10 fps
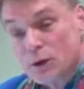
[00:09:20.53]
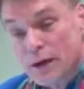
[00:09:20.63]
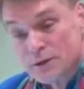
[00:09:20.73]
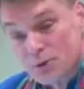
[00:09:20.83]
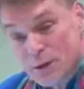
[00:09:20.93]
were
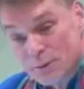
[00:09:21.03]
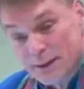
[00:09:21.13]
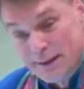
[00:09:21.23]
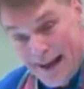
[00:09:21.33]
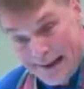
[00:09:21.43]

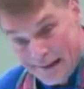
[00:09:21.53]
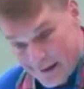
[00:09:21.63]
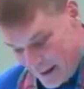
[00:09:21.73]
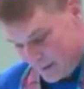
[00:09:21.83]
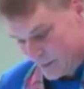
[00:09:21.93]
extremely
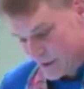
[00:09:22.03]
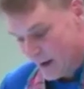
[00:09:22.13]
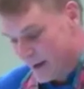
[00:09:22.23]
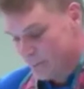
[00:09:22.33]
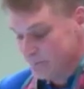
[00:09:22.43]
lacking at the
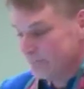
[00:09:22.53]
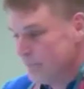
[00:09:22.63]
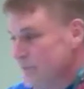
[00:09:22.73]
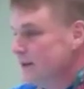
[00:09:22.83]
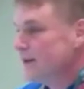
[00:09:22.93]
time.
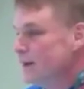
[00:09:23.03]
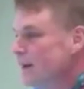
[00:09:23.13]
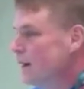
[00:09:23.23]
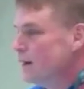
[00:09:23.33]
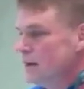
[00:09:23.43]

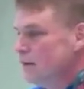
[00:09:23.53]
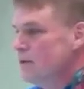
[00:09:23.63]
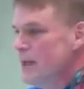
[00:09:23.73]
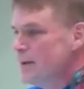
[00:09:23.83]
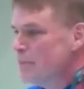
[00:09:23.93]

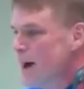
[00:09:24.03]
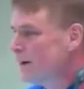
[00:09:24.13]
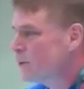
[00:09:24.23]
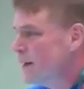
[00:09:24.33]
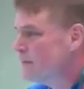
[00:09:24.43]
You can't
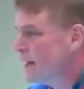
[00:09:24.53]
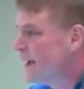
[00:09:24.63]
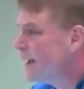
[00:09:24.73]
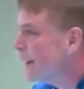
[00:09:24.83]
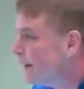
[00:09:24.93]
microwave an
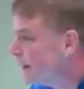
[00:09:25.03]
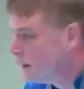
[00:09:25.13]
egg.